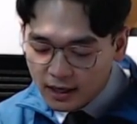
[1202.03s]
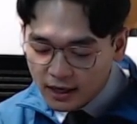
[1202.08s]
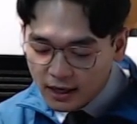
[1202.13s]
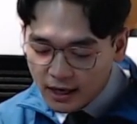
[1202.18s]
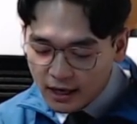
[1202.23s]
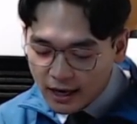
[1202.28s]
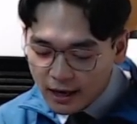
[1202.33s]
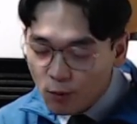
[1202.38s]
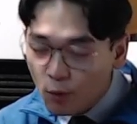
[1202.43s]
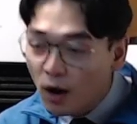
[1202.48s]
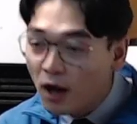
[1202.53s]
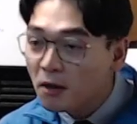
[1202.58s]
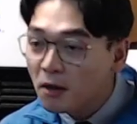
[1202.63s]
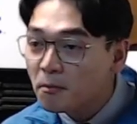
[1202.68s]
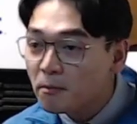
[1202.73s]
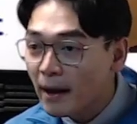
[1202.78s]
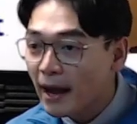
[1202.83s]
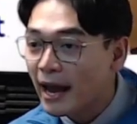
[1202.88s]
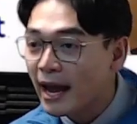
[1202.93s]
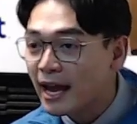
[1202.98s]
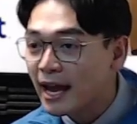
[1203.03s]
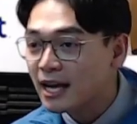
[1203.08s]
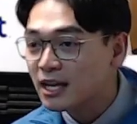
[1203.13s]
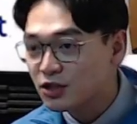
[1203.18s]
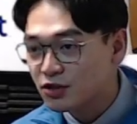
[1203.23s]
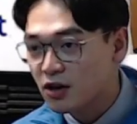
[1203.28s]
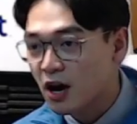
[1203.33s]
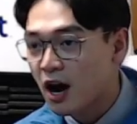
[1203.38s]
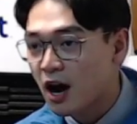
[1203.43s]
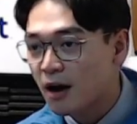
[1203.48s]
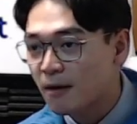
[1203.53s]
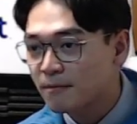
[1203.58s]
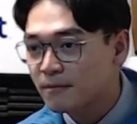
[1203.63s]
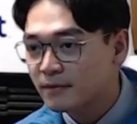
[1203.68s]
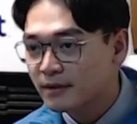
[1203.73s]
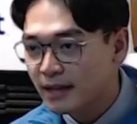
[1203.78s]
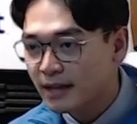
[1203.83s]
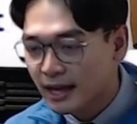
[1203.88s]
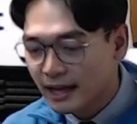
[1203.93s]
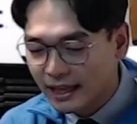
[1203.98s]
well-paid job
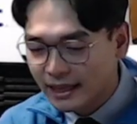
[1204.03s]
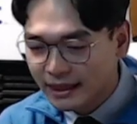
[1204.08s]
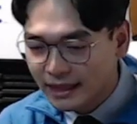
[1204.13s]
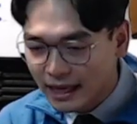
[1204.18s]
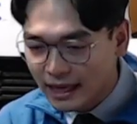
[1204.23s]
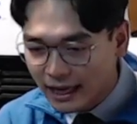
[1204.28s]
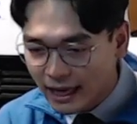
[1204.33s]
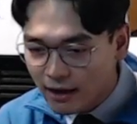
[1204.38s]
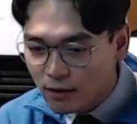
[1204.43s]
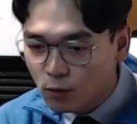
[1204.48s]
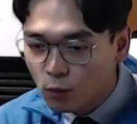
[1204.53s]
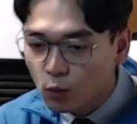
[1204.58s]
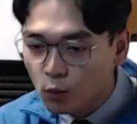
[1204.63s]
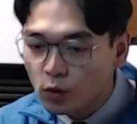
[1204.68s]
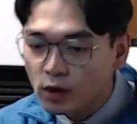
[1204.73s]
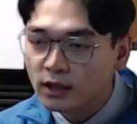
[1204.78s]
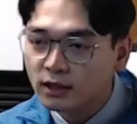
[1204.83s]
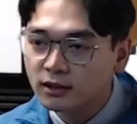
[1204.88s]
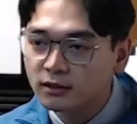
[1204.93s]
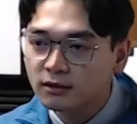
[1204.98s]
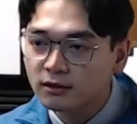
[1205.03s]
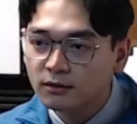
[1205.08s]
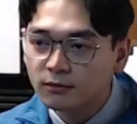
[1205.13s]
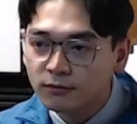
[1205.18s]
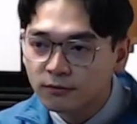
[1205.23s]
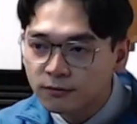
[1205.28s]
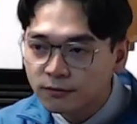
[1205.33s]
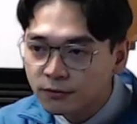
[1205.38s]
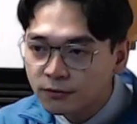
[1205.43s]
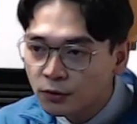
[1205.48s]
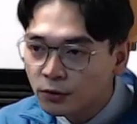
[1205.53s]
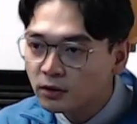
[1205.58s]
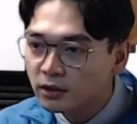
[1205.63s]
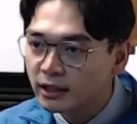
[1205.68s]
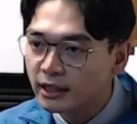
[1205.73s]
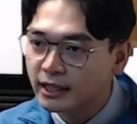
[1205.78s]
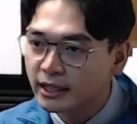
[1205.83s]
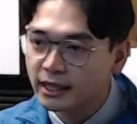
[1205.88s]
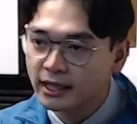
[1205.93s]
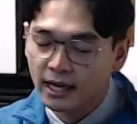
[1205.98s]
that they can work
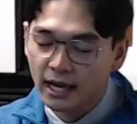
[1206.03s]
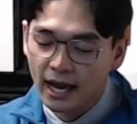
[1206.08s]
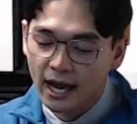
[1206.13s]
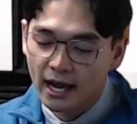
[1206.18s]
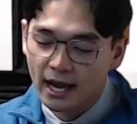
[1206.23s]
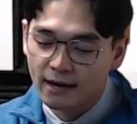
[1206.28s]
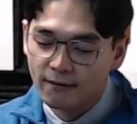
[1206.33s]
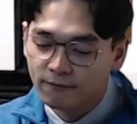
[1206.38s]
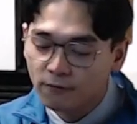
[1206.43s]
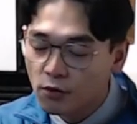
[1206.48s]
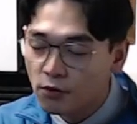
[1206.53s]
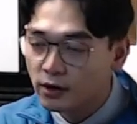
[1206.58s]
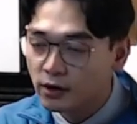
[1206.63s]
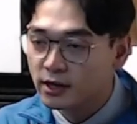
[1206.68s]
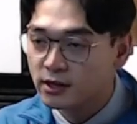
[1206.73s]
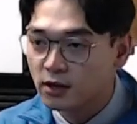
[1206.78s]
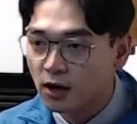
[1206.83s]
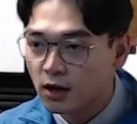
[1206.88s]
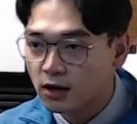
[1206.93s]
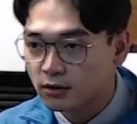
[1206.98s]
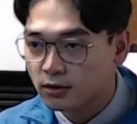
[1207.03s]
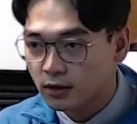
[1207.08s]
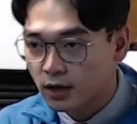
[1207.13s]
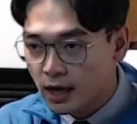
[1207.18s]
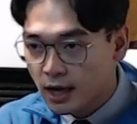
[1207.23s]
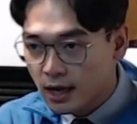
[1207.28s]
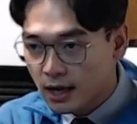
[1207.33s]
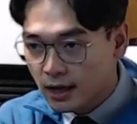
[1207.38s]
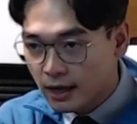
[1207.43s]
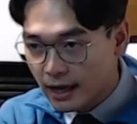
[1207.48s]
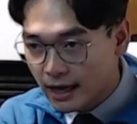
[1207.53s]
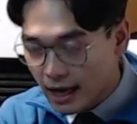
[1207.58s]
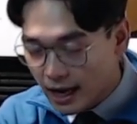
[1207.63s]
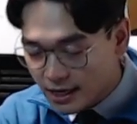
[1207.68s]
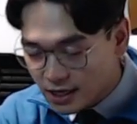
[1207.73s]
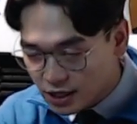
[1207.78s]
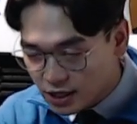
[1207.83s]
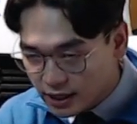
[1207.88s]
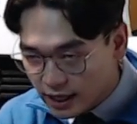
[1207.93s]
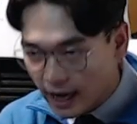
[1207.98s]
fully and focus on
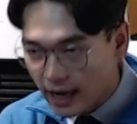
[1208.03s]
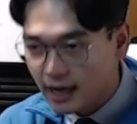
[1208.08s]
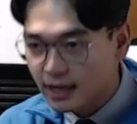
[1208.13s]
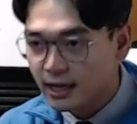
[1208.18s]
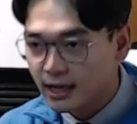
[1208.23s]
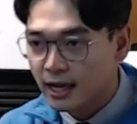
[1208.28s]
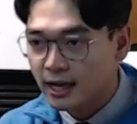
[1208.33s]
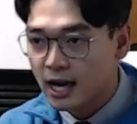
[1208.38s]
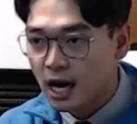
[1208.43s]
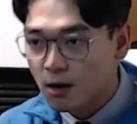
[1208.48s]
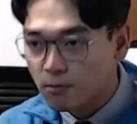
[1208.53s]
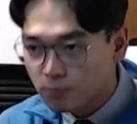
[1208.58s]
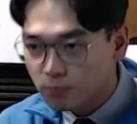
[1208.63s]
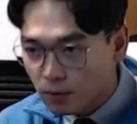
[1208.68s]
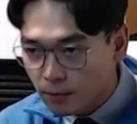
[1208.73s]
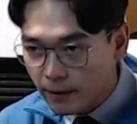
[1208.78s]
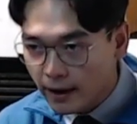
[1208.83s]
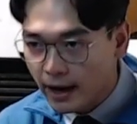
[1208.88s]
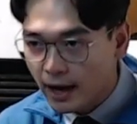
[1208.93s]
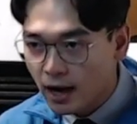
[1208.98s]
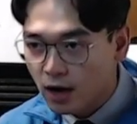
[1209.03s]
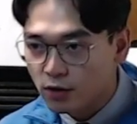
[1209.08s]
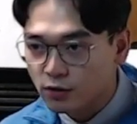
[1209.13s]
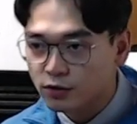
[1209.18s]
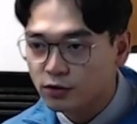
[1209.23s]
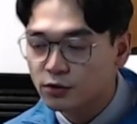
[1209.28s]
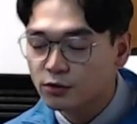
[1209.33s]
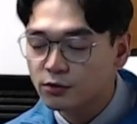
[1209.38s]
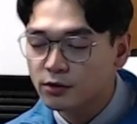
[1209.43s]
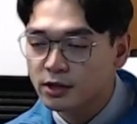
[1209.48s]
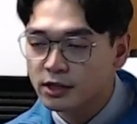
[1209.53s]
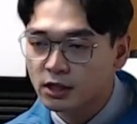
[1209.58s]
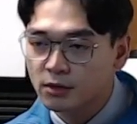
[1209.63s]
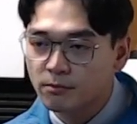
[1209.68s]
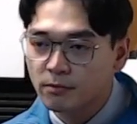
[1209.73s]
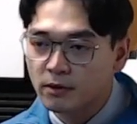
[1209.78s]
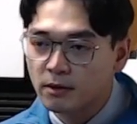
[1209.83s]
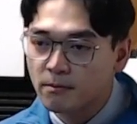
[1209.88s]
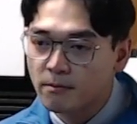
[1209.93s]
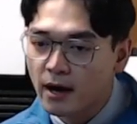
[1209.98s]
educate and help prepare our student to
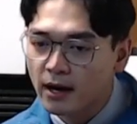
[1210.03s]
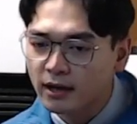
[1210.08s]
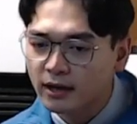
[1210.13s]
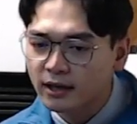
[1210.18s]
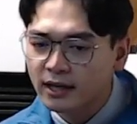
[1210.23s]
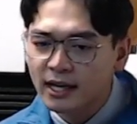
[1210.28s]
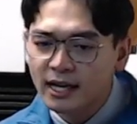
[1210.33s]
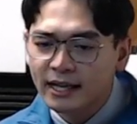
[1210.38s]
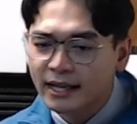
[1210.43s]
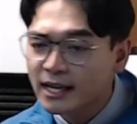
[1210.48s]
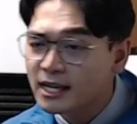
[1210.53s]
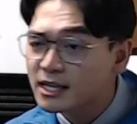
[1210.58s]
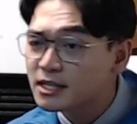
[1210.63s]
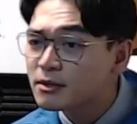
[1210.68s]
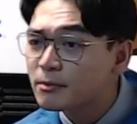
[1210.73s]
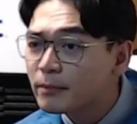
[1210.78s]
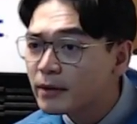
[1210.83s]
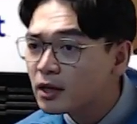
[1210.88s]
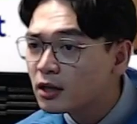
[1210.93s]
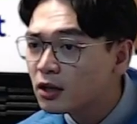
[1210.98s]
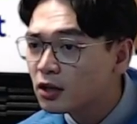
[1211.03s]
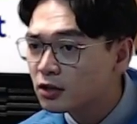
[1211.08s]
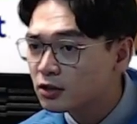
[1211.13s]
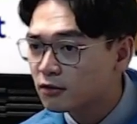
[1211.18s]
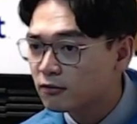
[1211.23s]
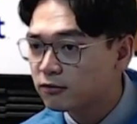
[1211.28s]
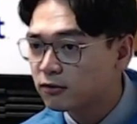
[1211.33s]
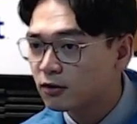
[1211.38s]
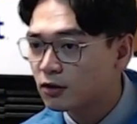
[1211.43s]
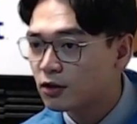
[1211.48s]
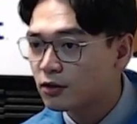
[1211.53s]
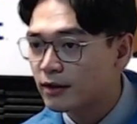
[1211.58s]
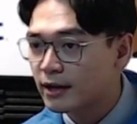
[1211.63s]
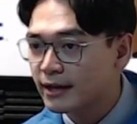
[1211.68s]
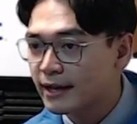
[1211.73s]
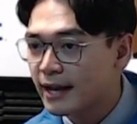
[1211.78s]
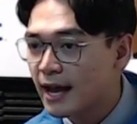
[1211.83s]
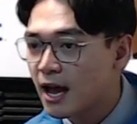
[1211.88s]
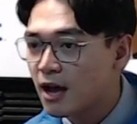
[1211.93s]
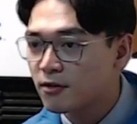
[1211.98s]
be better. There's a bill on the floor right
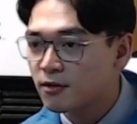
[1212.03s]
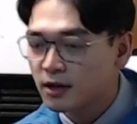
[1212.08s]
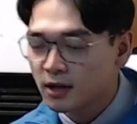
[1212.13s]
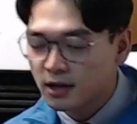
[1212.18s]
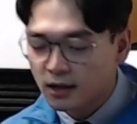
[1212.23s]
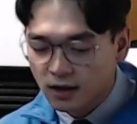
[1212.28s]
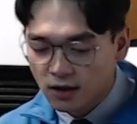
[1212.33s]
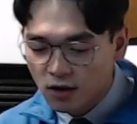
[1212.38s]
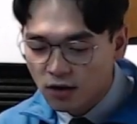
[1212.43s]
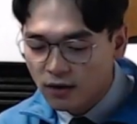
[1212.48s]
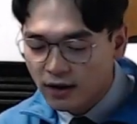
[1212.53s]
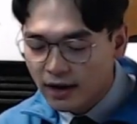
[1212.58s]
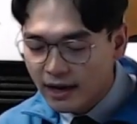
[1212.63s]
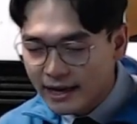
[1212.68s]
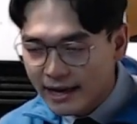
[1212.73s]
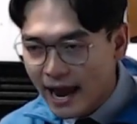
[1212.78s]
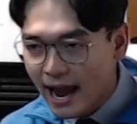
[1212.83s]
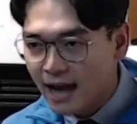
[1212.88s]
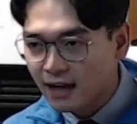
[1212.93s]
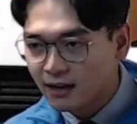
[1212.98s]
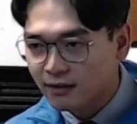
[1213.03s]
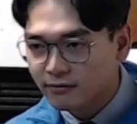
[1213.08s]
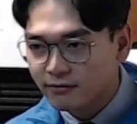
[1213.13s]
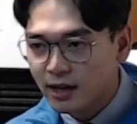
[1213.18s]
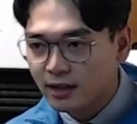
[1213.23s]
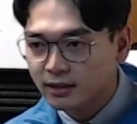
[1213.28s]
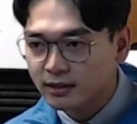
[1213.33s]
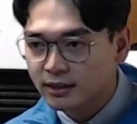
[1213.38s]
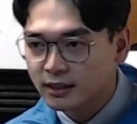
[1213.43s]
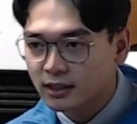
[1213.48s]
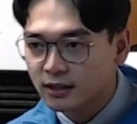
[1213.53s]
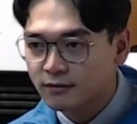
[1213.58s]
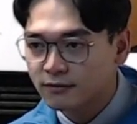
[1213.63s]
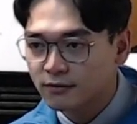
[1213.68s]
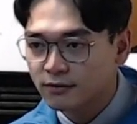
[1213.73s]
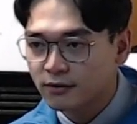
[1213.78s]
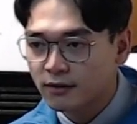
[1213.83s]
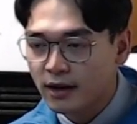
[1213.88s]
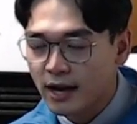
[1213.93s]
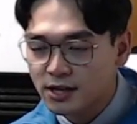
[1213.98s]
now called an act relative
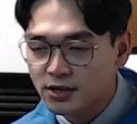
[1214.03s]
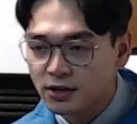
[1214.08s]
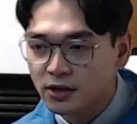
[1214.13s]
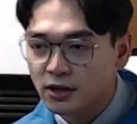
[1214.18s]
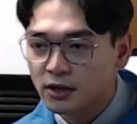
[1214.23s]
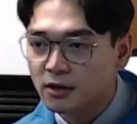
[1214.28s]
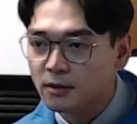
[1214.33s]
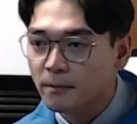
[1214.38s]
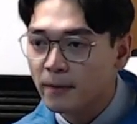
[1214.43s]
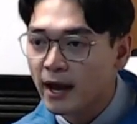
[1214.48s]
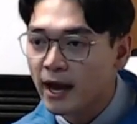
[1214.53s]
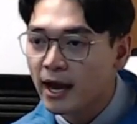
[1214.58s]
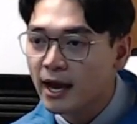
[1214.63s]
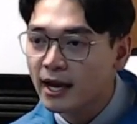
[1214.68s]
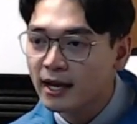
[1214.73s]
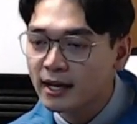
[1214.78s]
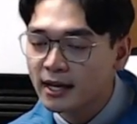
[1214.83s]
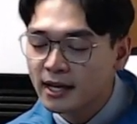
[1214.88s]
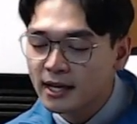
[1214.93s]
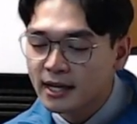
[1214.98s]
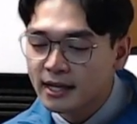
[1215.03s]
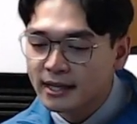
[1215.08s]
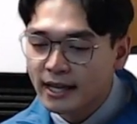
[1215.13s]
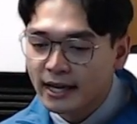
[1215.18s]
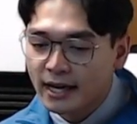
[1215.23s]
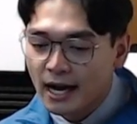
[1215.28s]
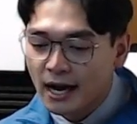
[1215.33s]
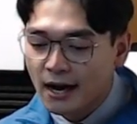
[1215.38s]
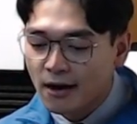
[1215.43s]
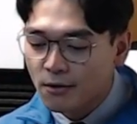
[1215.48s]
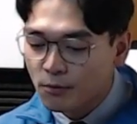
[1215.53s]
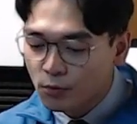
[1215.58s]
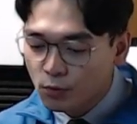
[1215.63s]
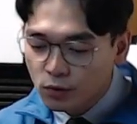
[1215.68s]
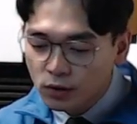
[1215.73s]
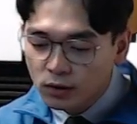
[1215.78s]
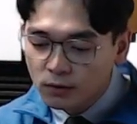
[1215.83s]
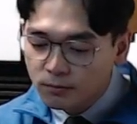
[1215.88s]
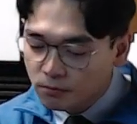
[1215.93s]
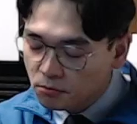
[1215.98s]
to educator pay that I will